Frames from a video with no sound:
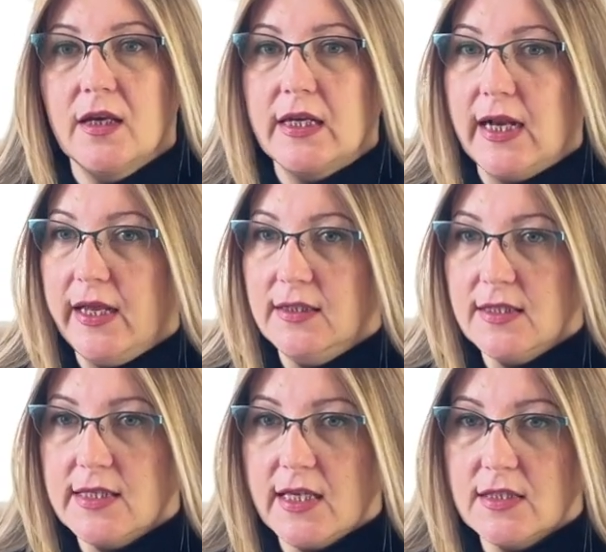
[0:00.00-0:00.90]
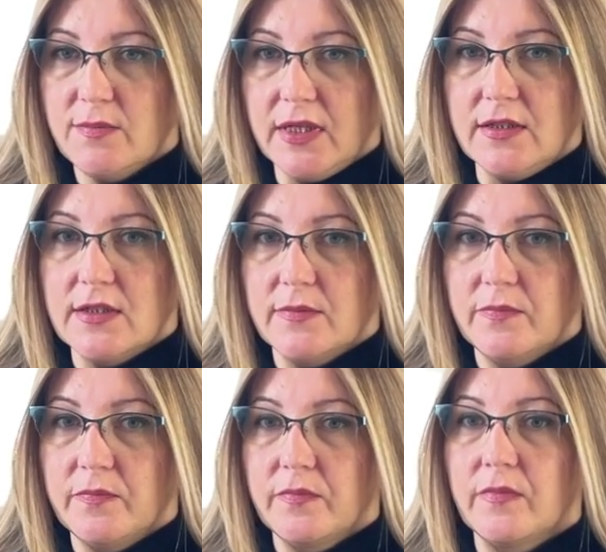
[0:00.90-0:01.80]
Client assessment
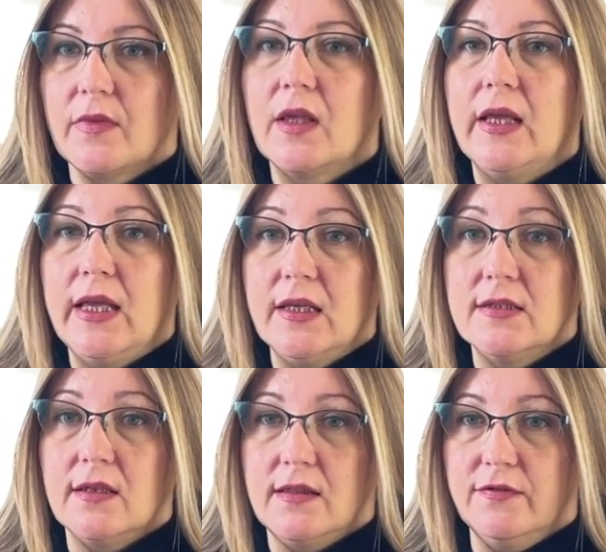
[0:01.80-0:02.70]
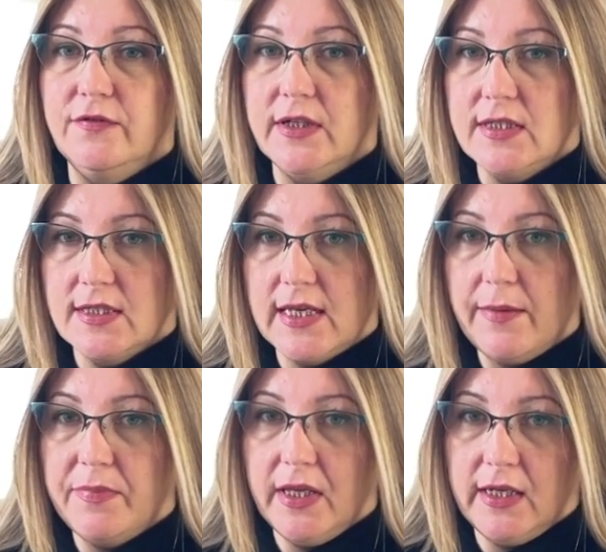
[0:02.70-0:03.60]
is the first
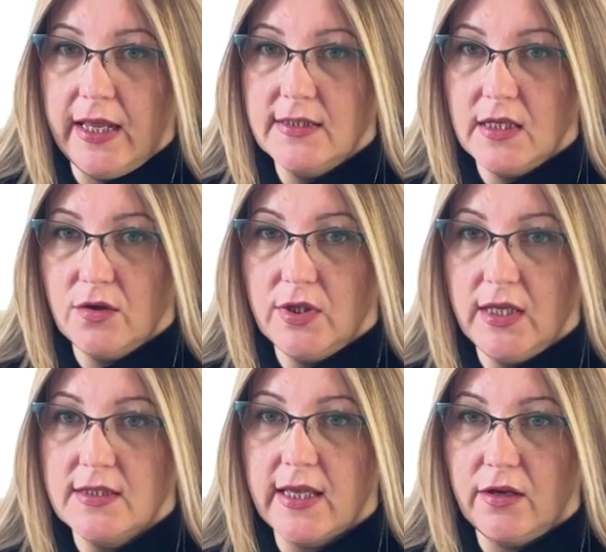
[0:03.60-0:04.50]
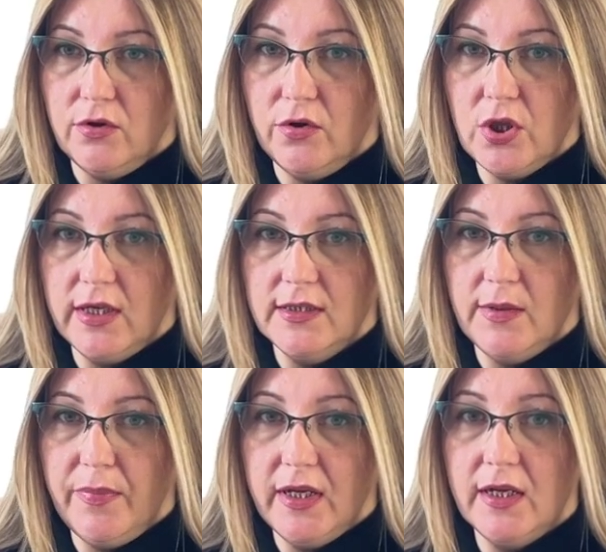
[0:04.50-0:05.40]
step in executing psychological
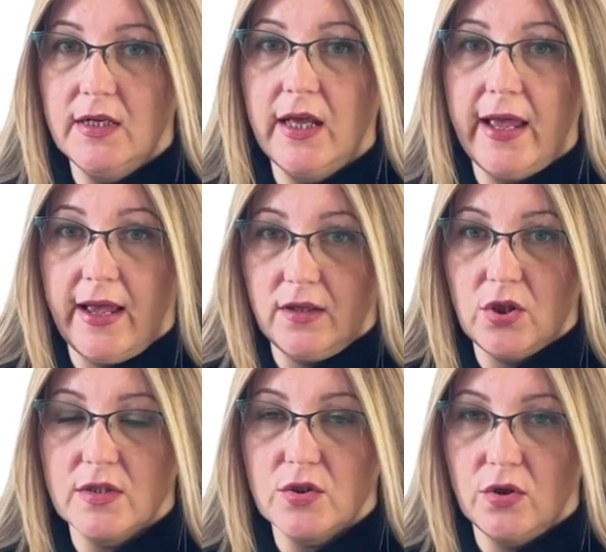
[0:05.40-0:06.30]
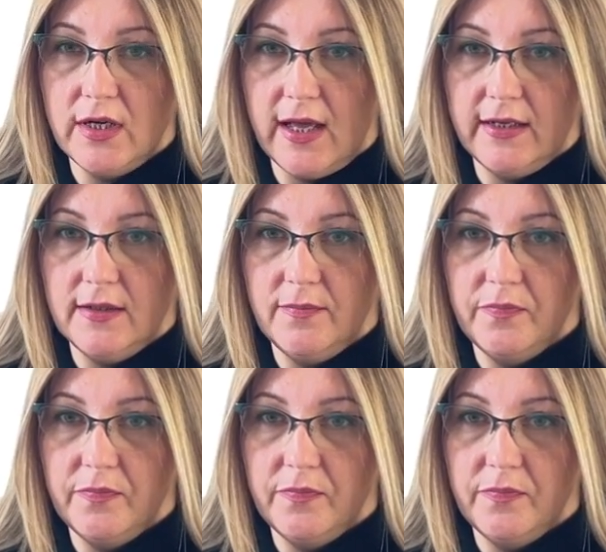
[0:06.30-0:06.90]
typical actions online.